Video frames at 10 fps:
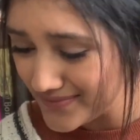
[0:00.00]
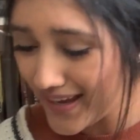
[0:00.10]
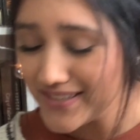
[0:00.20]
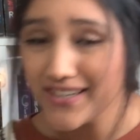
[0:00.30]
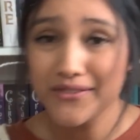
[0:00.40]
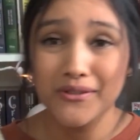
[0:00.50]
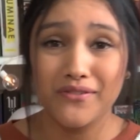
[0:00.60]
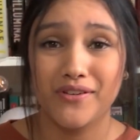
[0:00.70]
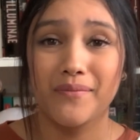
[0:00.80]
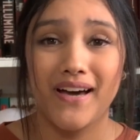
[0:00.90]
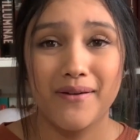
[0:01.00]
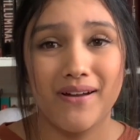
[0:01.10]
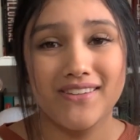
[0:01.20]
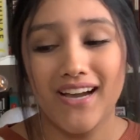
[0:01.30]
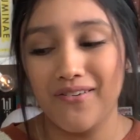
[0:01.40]
I genuinely feel bad
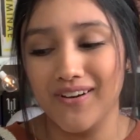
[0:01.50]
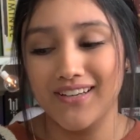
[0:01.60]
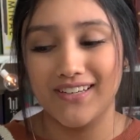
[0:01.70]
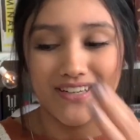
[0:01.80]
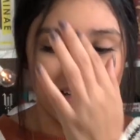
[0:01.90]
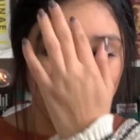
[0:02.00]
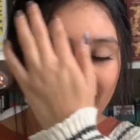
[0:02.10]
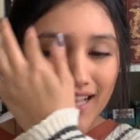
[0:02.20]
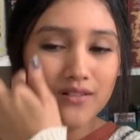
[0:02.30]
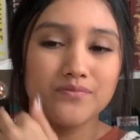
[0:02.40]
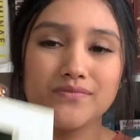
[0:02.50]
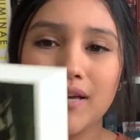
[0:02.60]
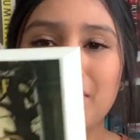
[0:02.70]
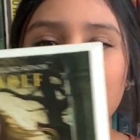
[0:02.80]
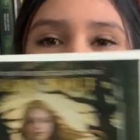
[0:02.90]
about that one.
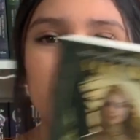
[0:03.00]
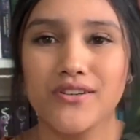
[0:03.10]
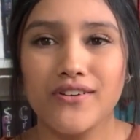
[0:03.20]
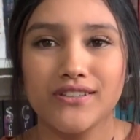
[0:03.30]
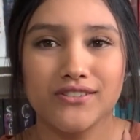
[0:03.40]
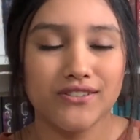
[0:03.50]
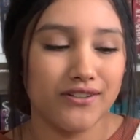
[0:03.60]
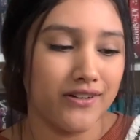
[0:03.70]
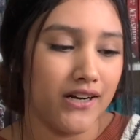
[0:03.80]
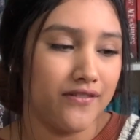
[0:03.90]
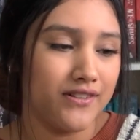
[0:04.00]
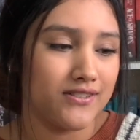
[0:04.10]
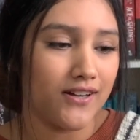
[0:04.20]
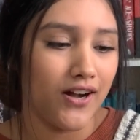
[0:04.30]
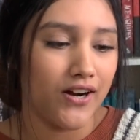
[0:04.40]
I'm also going to get rid of
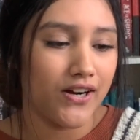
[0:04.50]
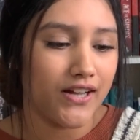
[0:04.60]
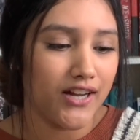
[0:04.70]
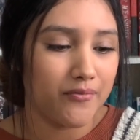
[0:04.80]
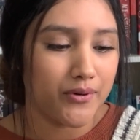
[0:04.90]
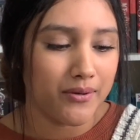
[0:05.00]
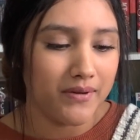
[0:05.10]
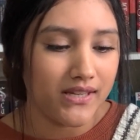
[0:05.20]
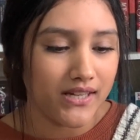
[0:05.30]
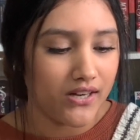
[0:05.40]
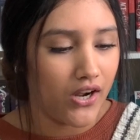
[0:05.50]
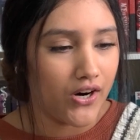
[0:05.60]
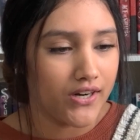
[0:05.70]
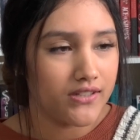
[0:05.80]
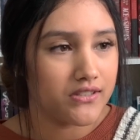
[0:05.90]
this arc of Bring Me Their
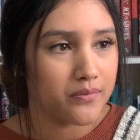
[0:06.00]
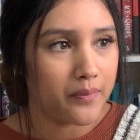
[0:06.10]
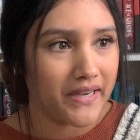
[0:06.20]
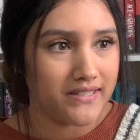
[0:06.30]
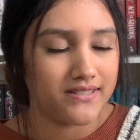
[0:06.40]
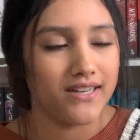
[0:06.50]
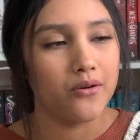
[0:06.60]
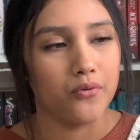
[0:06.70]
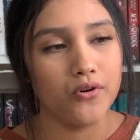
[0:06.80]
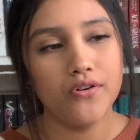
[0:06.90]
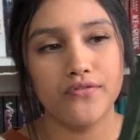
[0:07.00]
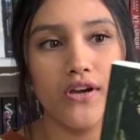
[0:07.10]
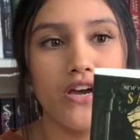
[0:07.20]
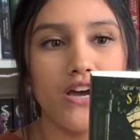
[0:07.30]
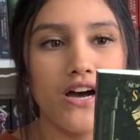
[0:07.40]
Hearts by Sarah Wolf.
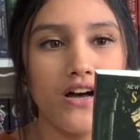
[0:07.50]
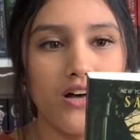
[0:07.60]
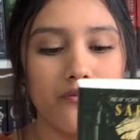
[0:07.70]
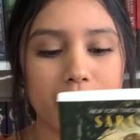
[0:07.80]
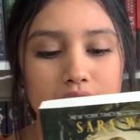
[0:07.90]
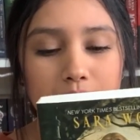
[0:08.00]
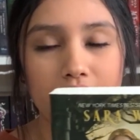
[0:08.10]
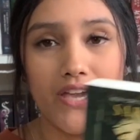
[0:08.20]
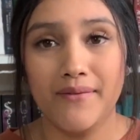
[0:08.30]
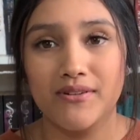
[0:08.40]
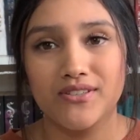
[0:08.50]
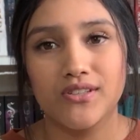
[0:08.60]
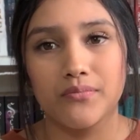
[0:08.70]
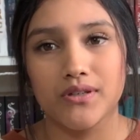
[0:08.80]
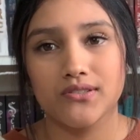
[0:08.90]
This book came into
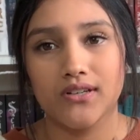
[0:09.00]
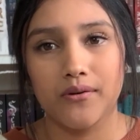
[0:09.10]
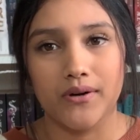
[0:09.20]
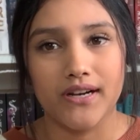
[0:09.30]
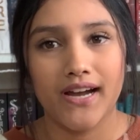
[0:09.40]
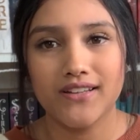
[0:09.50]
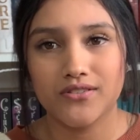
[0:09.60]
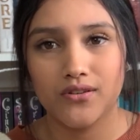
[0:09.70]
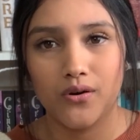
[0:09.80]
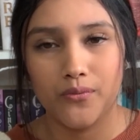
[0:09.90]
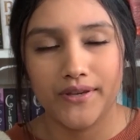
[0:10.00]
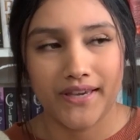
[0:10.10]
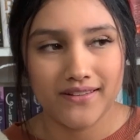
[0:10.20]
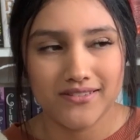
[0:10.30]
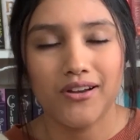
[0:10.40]
the bookstore I work at, so we
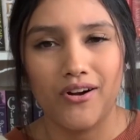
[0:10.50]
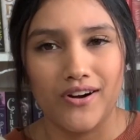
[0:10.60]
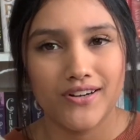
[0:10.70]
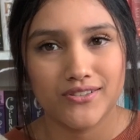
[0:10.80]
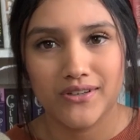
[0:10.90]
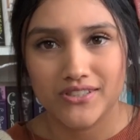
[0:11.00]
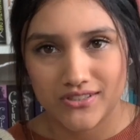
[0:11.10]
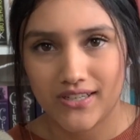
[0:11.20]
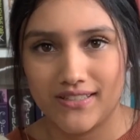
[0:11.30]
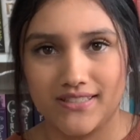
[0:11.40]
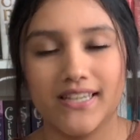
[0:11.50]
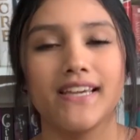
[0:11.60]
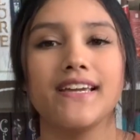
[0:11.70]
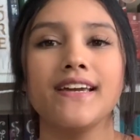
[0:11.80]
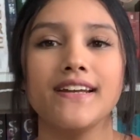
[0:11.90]
can't sell ARC, so I just got to
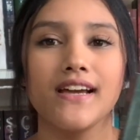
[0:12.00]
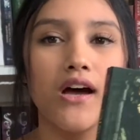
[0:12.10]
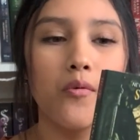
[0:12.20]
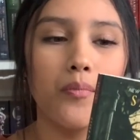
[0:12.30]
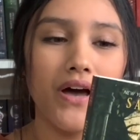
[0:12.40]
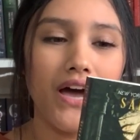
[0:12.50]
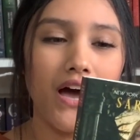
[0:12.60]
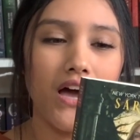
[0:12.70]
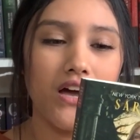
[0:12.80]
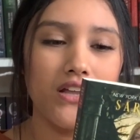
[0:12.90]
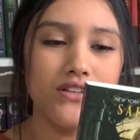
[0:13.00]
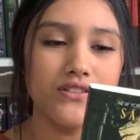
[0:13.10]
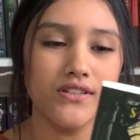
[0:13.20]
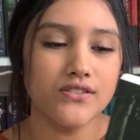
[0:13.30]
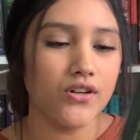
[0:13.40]
take it. But I
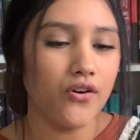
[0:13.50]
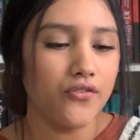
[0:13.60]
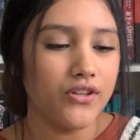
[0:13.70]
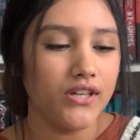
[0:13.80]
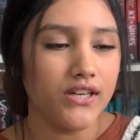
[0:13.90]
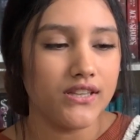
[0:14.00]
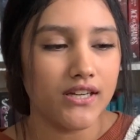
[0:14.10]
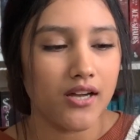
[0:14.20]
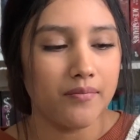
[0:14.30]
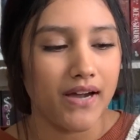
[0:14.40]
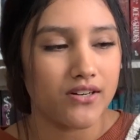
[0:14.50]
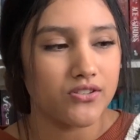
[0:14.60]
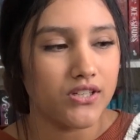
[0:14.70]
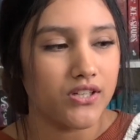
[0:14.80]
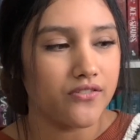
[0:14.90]
honestly don't really think I'm
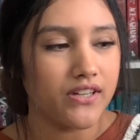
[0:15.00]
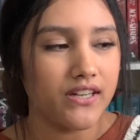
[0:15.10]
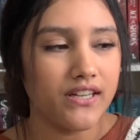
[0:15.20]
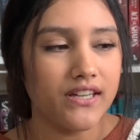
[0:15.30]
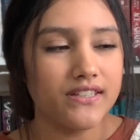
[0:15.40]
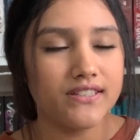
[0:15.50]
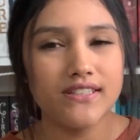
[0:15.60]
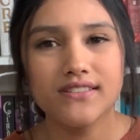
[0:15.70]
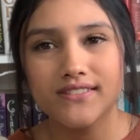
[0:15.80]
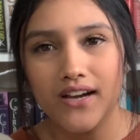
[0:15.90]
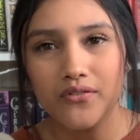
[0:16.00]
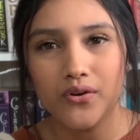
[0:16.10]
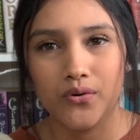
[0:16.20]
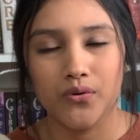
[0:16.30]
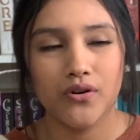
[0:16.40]
actually going to read it. It did
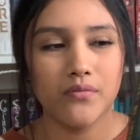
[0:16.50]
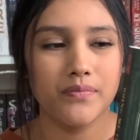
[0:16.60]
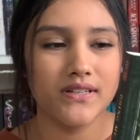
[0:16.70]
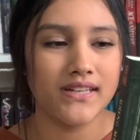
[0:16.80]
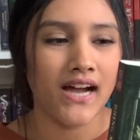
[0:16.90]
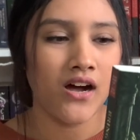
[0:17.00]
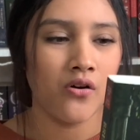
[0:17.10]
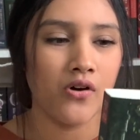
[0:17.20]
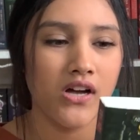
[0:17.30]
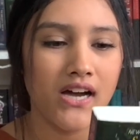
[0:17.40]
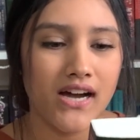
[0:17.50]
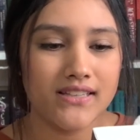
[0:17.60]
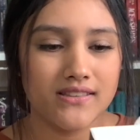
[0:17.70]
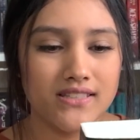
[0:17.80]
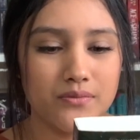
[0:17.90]
sound cool, but now
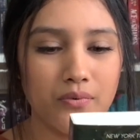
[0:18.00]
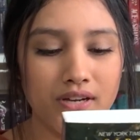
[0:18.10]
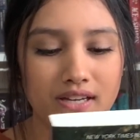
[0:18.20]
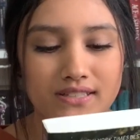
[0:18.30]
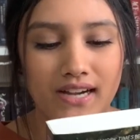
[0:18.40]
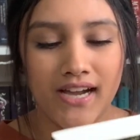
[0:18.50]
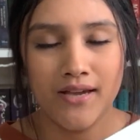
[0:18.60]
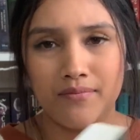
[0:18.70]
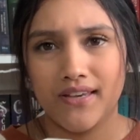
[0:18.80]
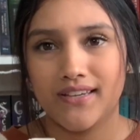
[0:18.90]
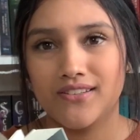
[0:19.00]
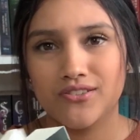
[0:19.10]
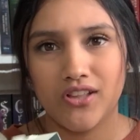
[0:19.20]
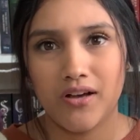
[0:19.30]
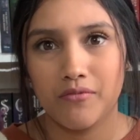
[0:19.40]
at this point in time, like, there's
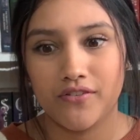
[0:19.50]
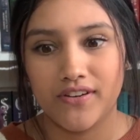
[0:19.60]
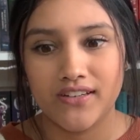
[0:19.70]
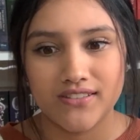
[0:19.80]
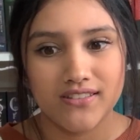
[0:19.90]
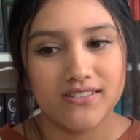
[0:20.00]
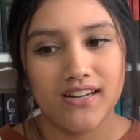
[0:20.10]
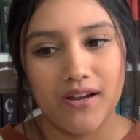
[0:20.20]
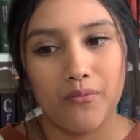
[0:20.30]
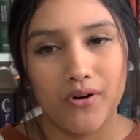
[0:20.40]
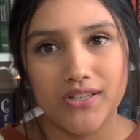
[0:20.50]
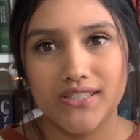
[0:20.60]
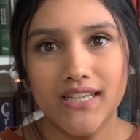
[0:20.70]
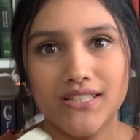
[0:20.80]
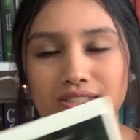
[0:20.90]
a lot more fantasies that I want
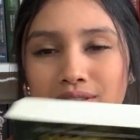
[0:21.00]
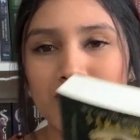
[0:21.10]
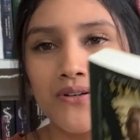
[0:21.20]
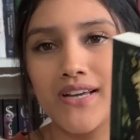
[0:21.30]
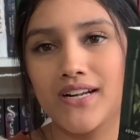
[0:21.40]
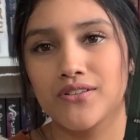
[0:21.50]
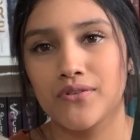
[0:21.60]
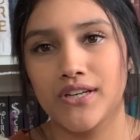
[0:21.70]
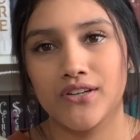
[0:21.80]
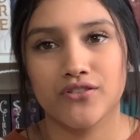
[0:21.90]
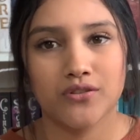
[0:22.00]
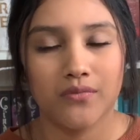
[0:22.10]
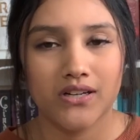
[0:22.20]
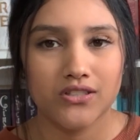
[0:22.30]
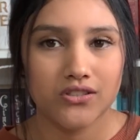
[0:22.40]
to get to, and I don't hear too
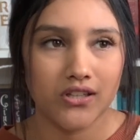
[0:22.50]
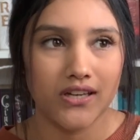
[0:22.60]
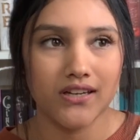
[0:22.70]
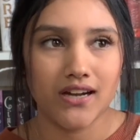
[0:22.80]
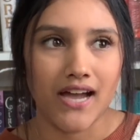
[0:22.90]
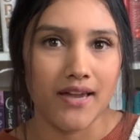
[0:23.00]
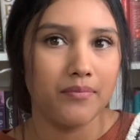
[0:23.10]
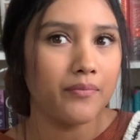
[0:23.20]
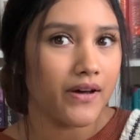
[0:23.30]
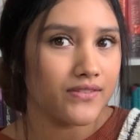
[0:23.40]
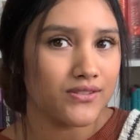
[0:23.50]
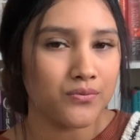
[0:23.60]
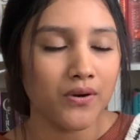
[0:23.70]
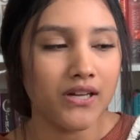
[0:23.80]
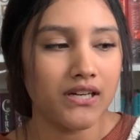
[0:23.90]
much like hype about this
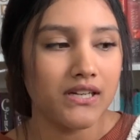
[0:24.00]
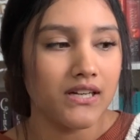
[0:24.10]
one.